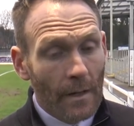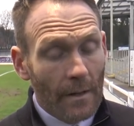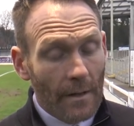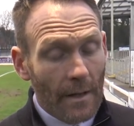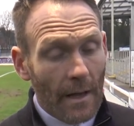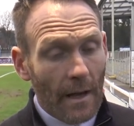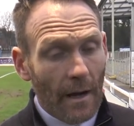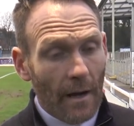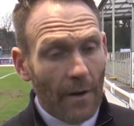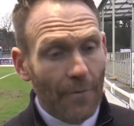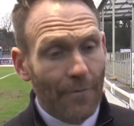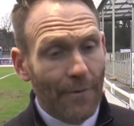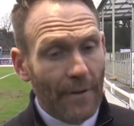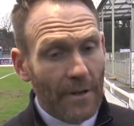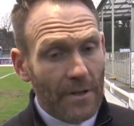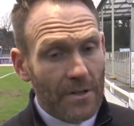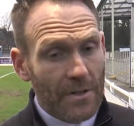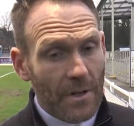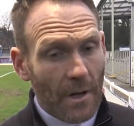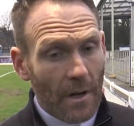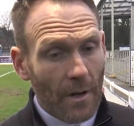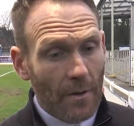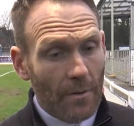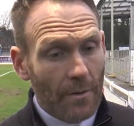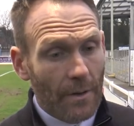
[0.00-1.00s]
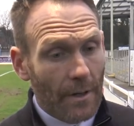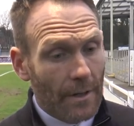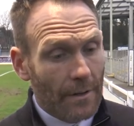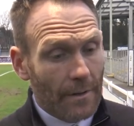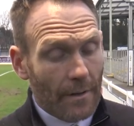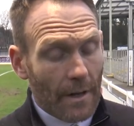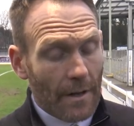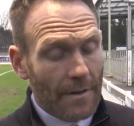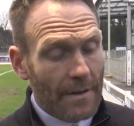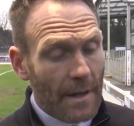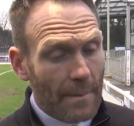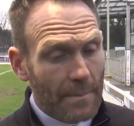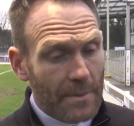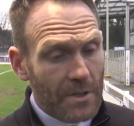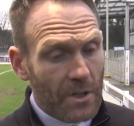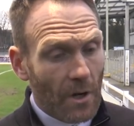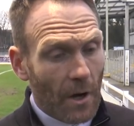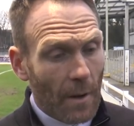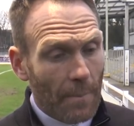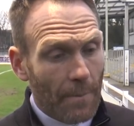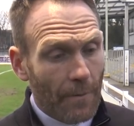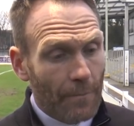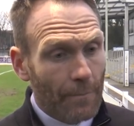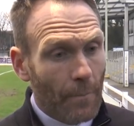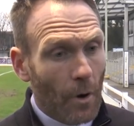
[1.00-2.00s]
Yeah, I think so, and them
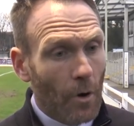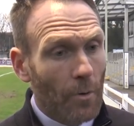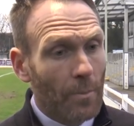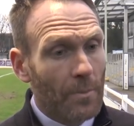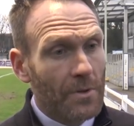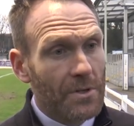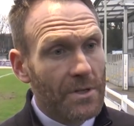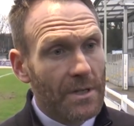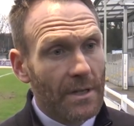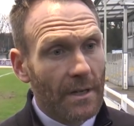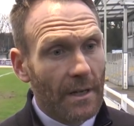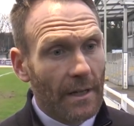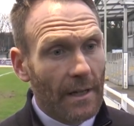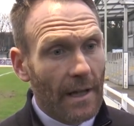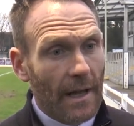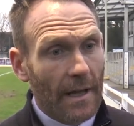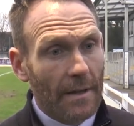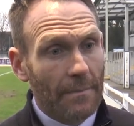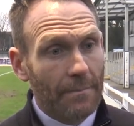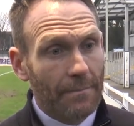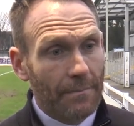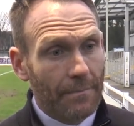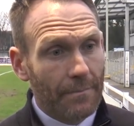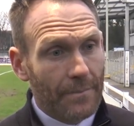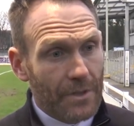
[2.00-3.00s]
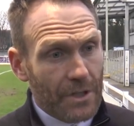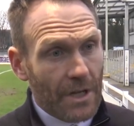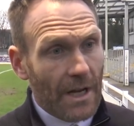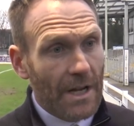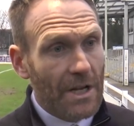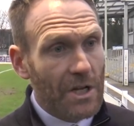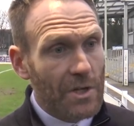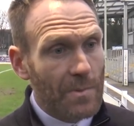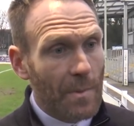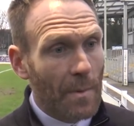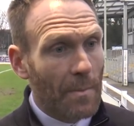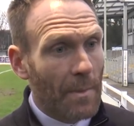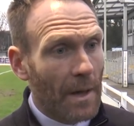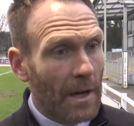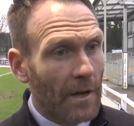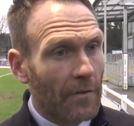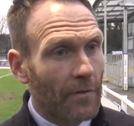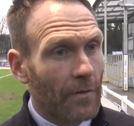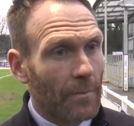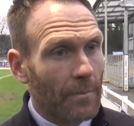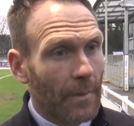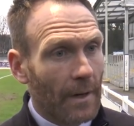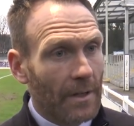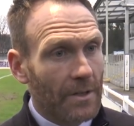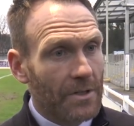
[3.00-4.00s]
type of moments in the game change the momentum
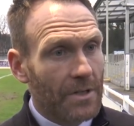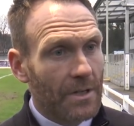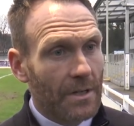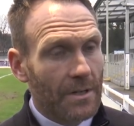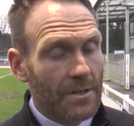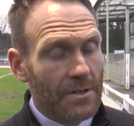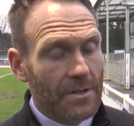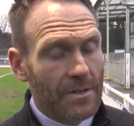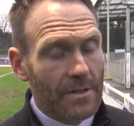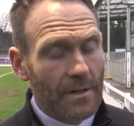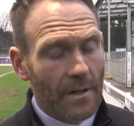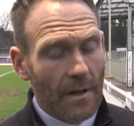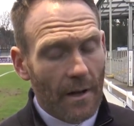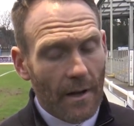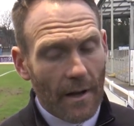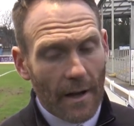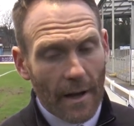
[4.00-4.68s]
of the matches.